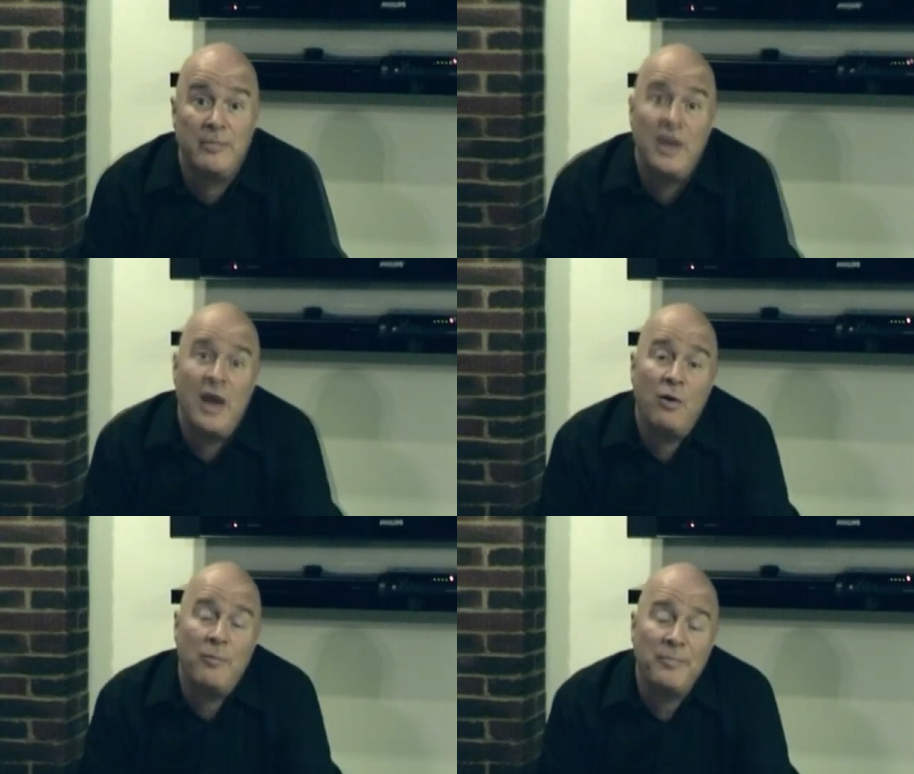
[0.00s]

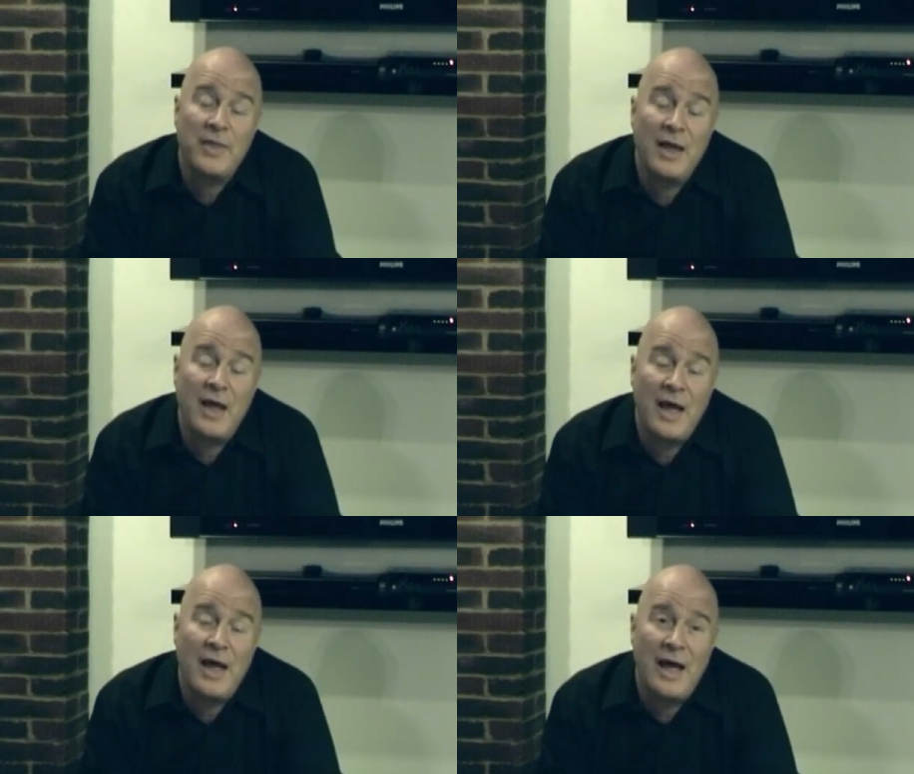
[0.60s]
Now,
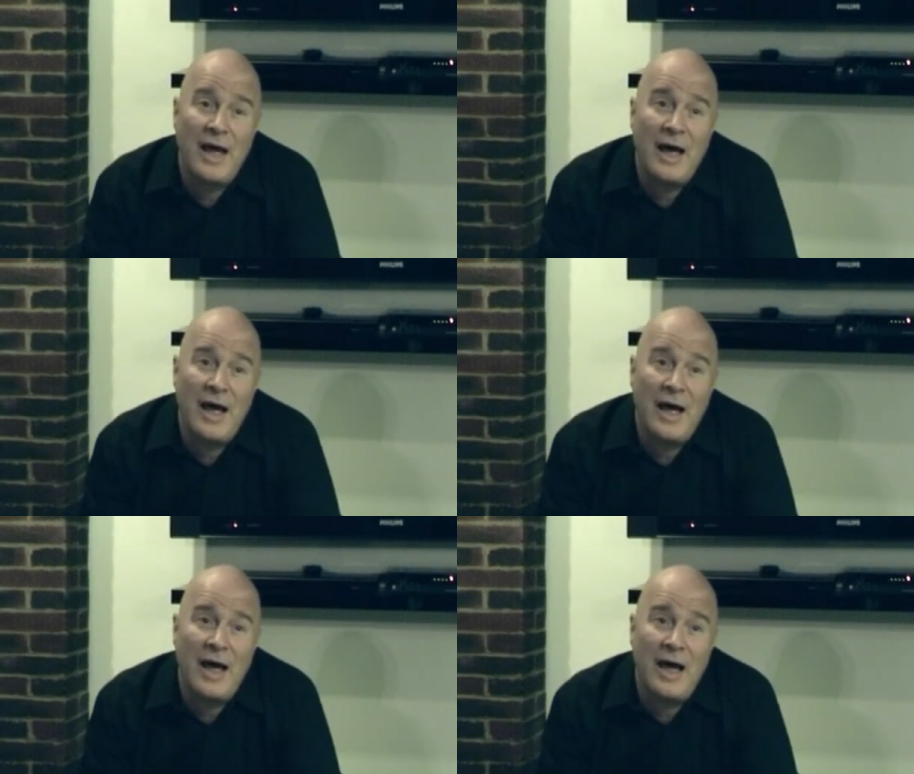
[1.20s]

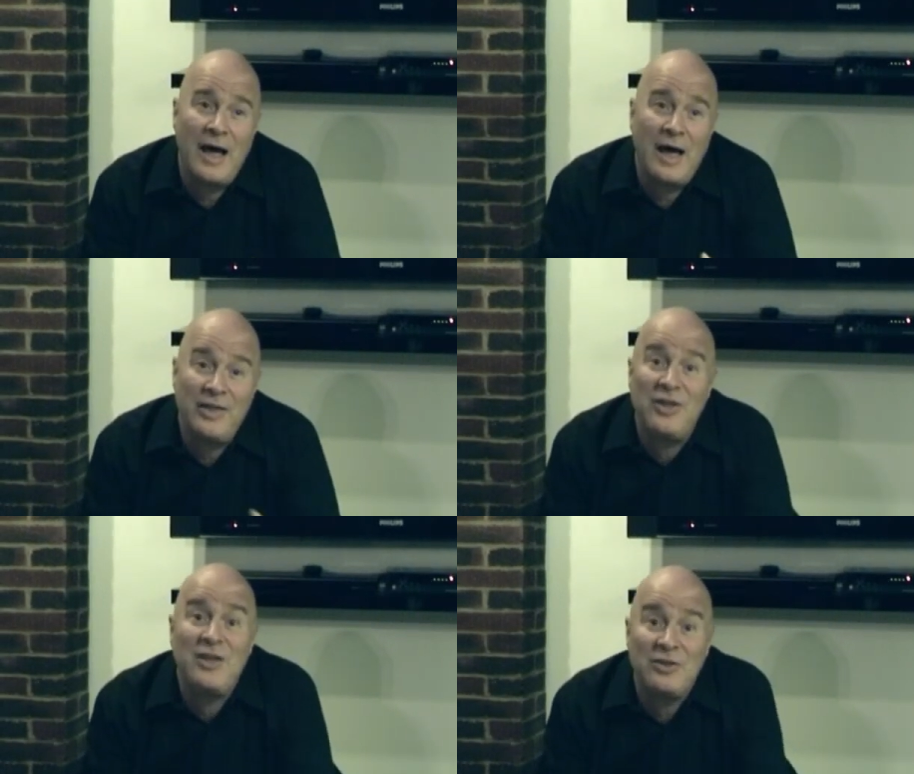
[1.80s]
I
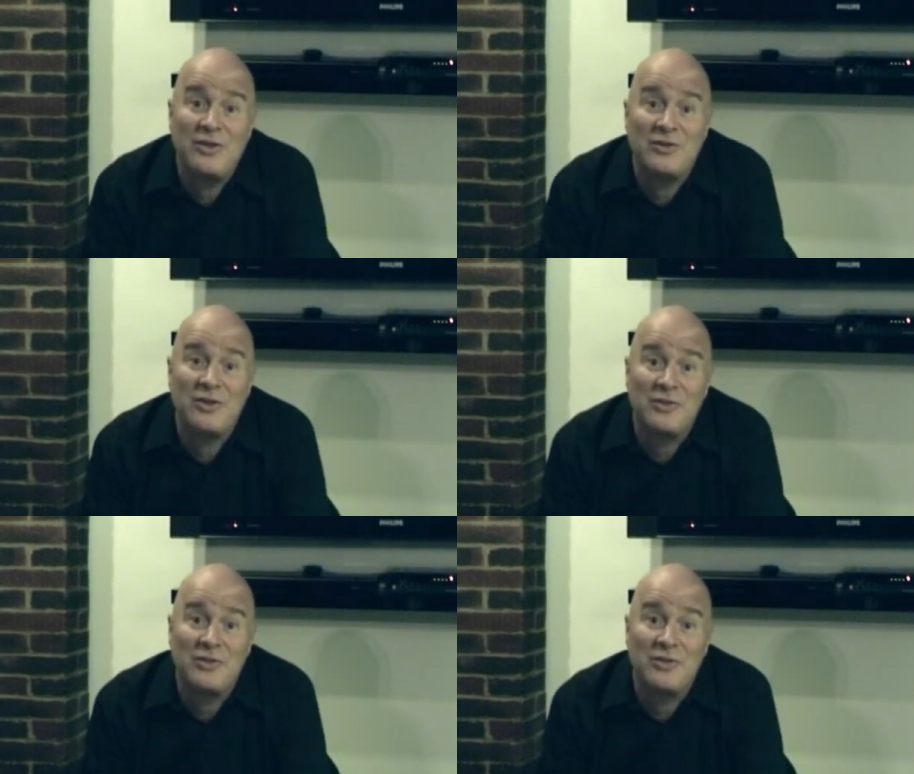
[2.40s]
think that